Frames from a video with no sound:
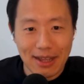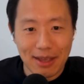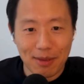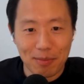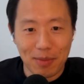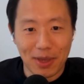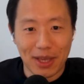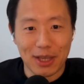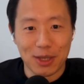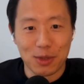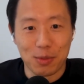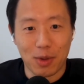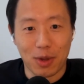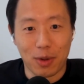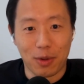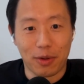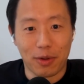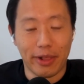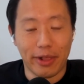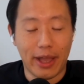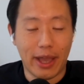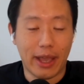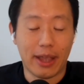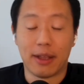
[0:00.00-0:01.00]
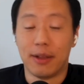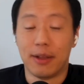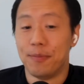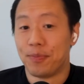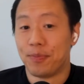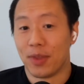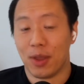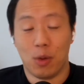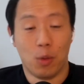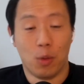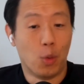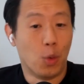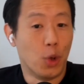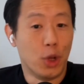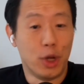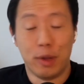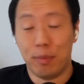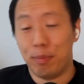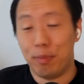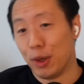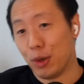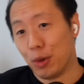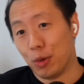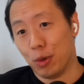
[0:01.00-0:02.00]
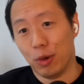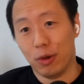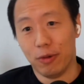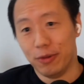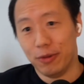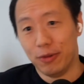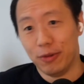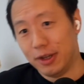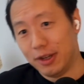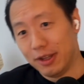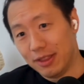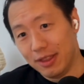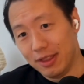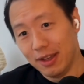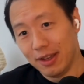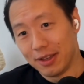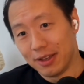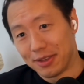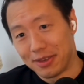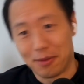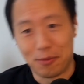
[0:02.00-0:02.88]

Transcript: because we were like, wouldn't it be cool if we did this?